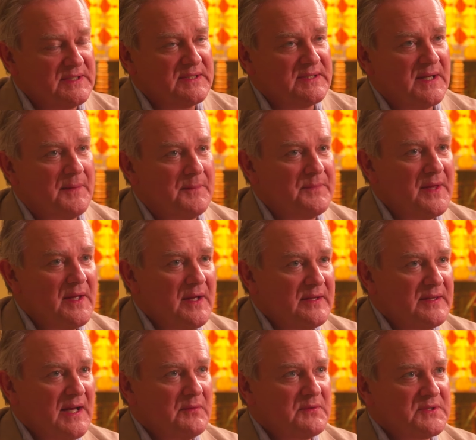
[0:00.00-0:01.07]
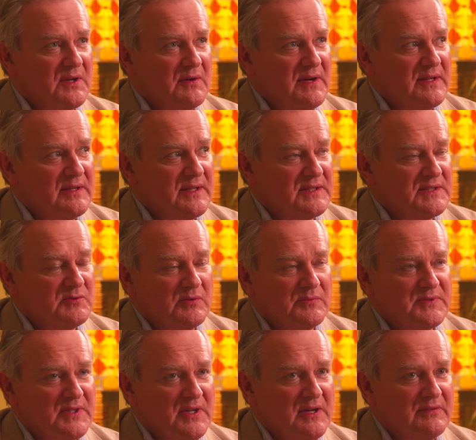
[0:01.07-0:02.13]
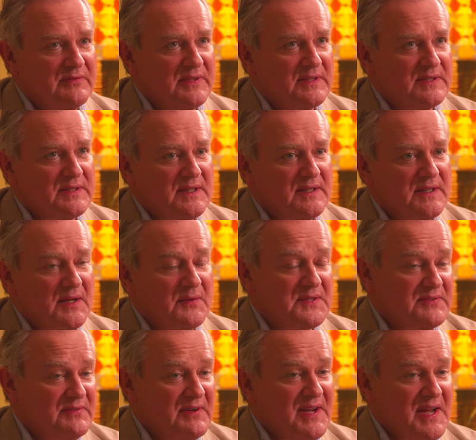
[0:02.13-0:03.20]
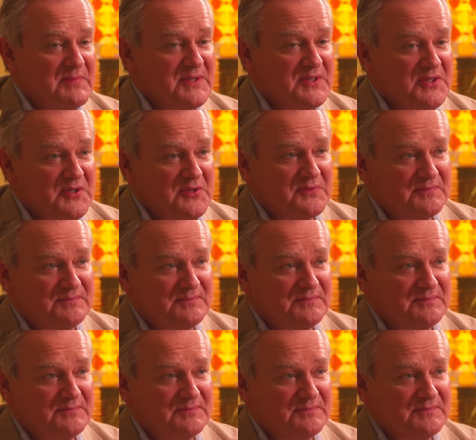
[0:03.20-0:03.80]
And um, that was a great thing to observe. And uh, it was a very happy shoot.